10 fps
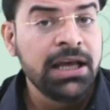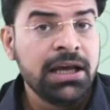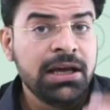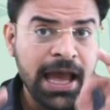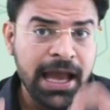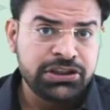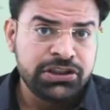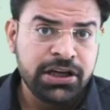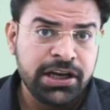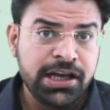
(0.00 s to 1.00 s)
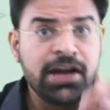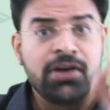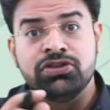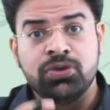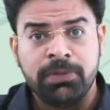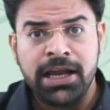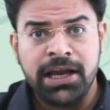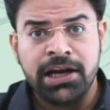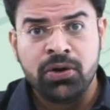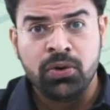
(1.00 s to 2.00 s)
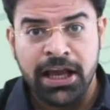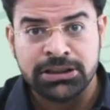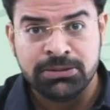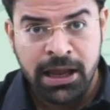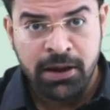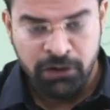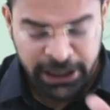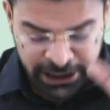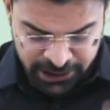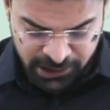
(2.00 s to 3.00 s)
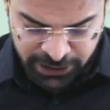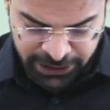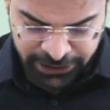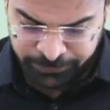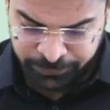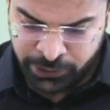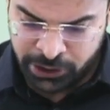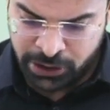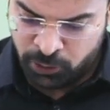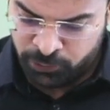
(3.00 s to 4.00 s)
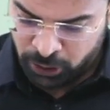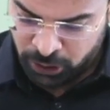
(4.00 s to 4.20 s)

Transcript: X degree equals to pi into x by 180 radian. Moving on.